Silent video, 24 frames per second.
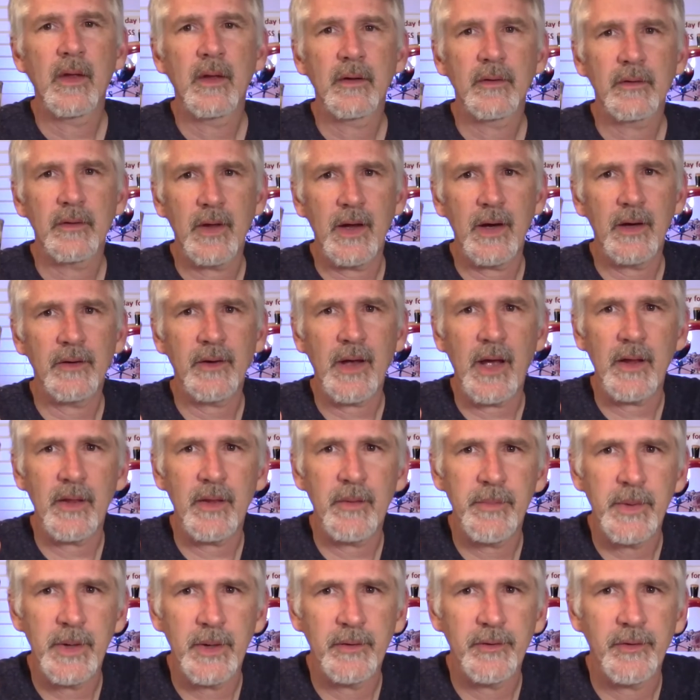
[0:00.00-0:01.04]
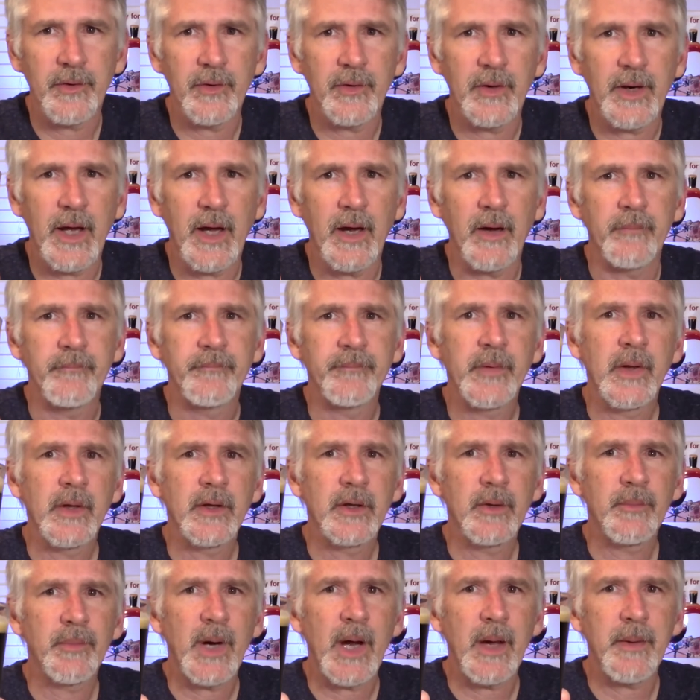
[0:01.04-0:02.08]
So there's how the beer turned out.
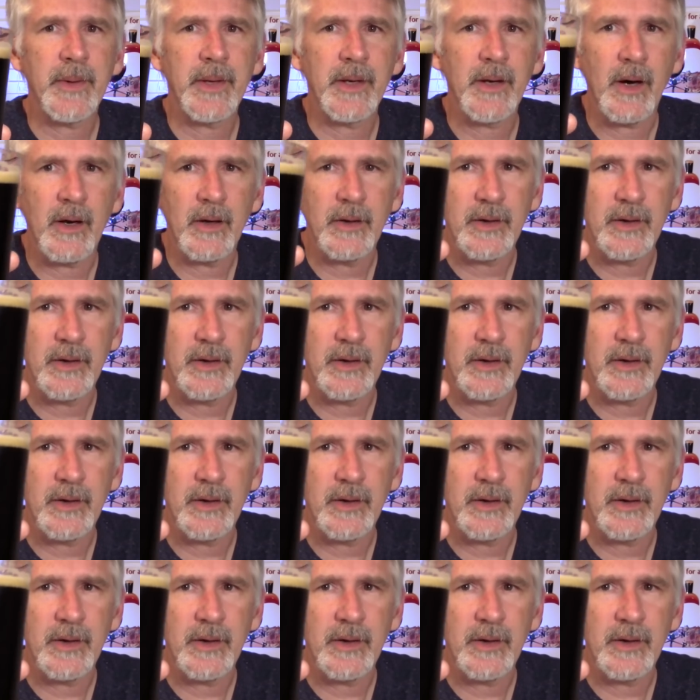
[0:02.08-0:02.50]
You're probably hard to